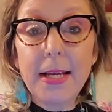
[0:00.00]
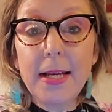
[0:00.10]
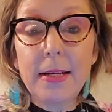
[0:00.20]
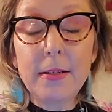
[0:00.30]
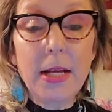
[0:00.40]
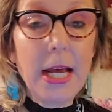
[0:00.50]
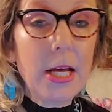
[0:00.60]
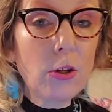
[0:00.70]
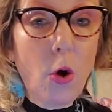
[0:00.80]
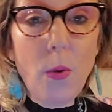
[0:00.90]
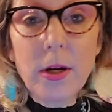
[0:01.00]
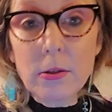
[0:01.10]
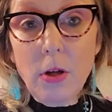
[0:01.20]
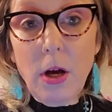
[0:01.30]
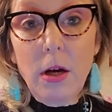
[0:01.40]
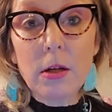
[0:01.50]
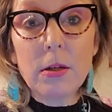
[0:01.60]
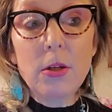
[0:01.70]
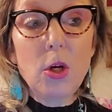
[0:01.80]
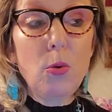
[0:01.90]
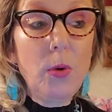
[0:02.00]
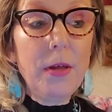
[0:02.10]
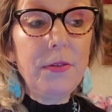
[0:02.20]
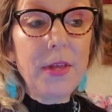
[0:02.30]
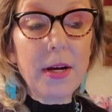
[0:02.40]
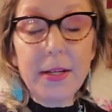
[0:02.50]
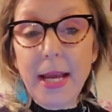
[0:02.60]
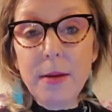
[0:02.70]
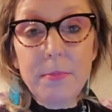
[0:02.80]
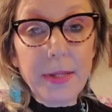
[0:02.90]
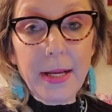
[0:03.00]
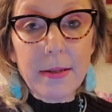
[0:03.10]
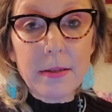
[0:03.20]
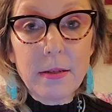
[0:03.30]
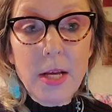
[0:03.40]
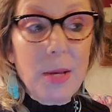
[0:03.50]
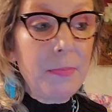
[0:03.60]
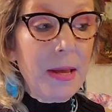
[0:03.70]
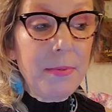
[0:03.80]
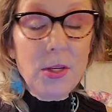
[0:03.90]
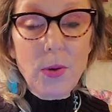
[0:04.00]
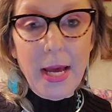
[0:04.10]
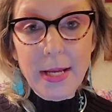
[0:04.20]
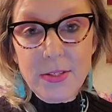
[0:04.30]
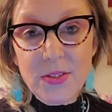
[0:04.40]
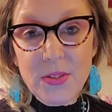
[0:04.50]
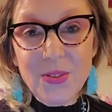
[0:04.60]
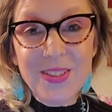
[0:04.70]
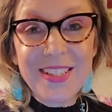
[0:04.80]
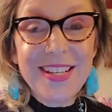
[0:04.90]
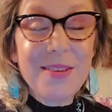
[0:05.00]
in in going along with their game plan Maybe you had to.